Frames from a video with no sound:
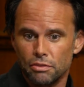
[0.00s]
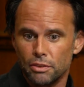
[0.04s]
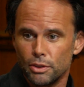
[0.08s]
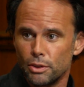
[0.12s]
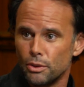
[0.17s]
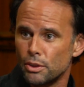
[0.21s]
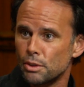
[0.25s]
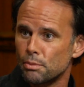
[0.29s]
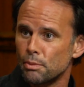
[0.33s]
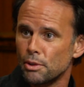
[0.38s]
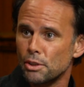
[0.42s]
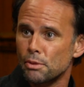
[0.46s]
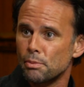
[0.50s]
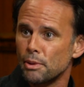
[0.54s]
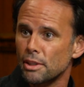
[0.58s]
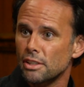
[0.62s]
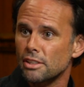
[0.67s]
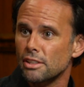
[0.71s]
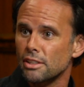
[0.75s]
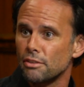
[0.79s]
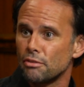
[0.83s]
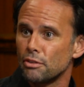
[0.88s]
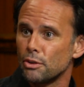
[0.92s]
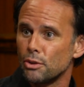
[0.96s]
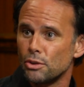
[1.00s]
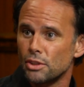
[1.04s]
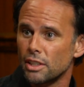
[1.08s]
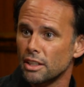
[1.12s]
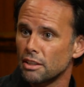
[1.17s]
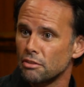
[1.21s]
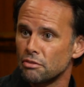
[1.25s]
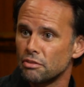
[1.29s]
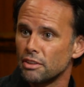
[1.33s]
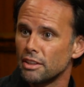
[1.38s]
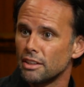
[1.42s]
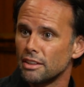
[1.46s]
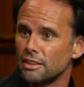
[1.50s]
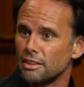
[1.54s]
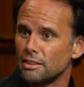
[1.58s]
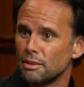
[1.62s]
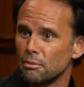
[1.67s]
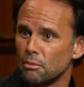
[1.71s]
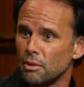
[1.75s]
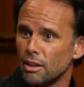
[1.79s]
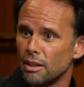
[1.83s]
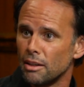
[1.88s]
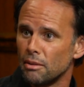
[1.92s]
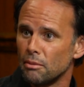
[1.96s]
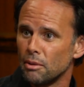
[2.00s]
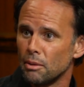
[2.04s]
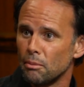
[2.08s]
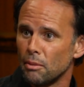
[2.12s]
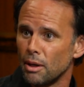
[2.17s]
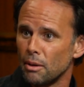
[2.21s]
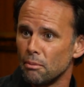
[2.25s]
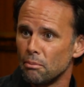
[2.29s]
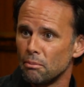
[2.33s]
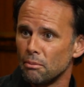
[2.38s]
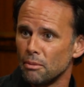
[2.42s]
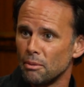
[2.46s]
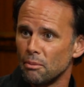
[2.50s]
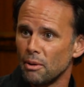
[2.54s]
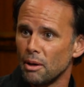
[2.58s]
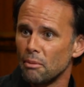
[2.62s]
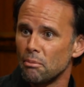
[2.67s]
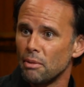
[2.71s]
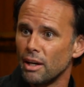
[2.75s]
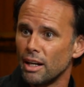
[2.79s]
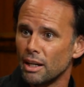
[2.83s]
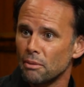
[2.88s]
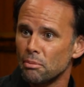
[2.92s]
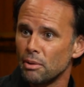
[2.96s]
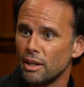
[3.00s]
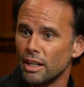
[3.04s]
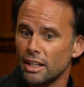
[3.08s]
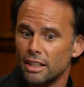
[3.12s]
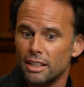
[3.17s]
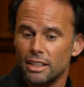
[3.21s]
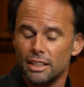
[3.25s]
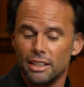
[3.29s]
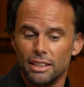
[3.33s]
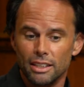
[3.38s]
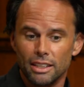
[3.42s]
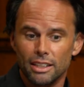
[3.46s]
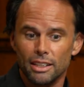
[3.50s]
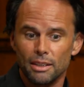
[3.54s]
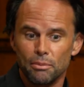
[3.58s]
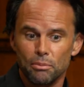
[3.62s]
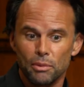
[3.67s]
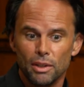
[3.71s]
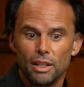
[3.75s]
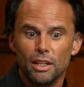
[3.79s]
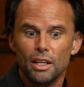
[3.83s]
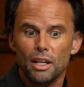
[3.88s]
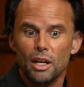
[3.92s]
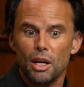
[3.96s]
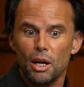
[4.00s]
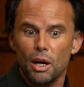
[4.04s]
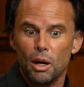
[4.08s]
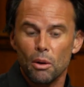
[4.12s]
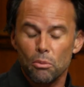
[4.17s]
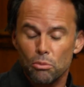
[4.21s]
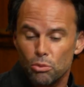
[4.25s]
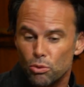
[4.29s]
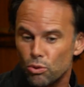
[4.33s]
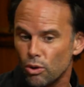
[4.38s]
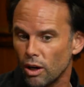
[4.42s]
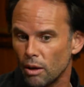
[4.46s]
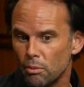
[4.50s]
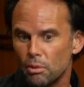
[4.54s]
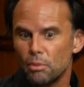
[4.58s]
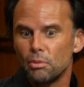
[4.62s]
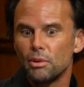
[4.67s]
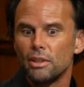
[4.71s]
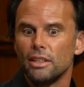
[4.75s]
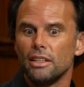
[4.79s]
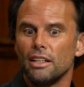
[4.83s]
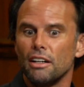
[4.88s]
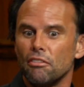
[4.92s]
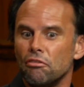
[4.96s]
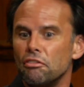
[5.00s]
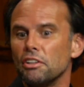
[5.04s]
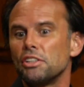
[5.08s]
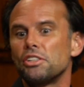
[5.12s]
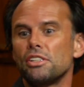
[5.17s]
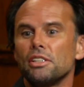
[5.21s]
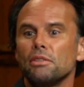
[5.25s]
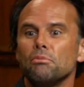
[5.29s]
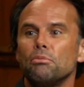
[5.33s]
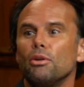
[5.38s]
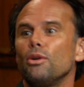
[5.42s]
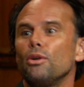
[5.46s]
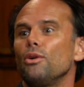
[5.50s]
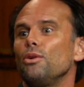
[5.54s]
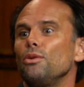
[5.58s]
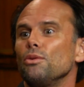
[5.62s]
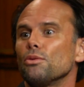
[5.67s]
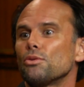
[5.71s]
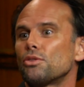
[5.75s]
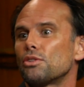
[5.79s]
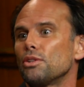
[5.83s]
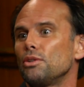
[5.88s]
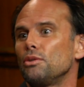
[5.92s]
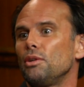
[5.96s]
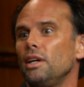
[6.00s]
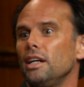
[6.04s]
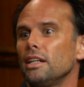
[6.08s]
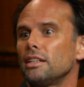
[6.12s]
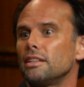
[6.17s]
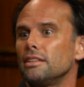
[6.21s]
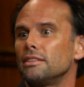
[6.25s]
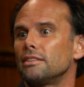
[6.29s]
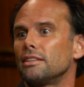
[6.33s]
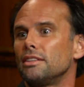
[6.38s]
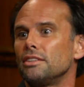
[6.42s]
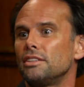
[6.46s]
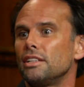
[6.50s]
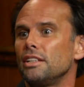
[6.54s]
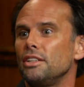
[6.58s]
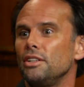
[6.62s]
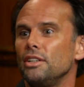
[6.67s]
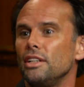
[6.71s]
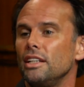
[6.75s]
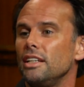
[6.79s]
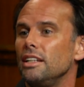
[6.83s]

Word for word: food, as much Mexican food as I can fit in my in my in my backpack, and probably a fishing pole so I could continue to